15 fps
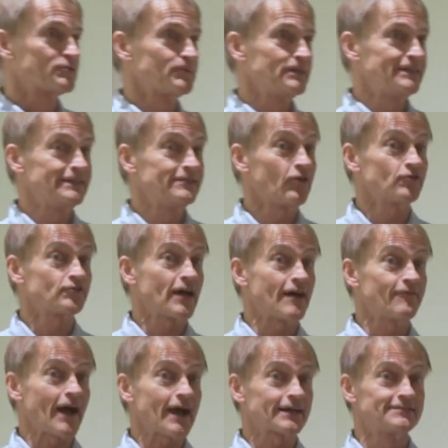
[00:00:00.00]
course, we did not
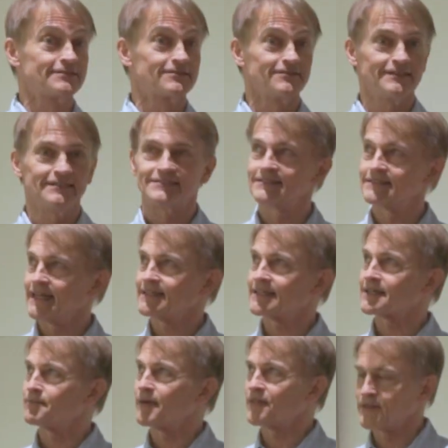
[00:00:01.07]
have access to these
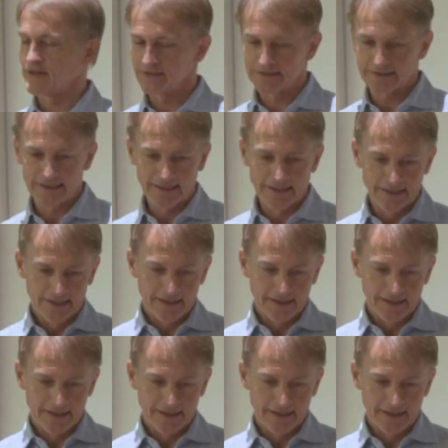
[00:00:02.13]
genetic methods.